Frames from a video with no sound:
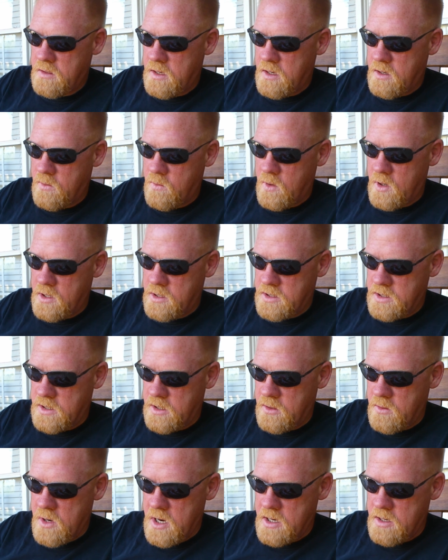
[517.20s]
That way,
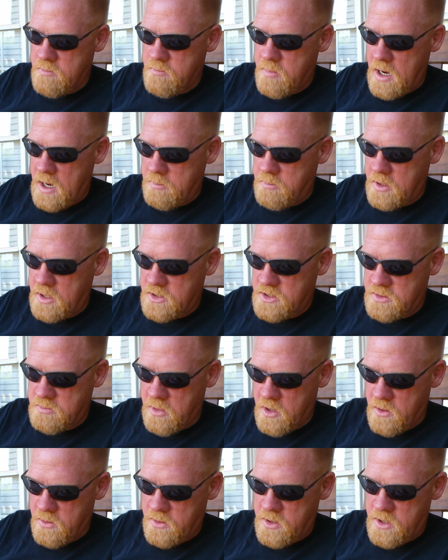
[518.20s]
any pipe I
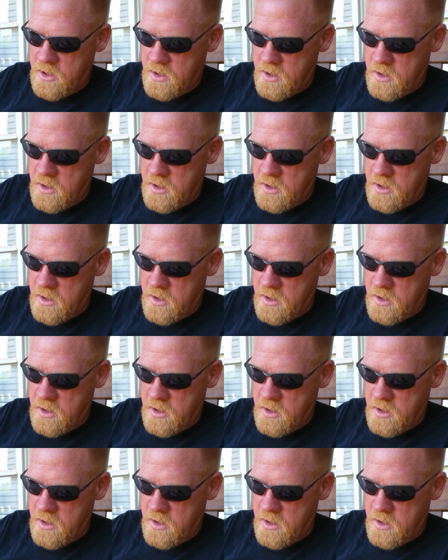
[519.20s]
smoke,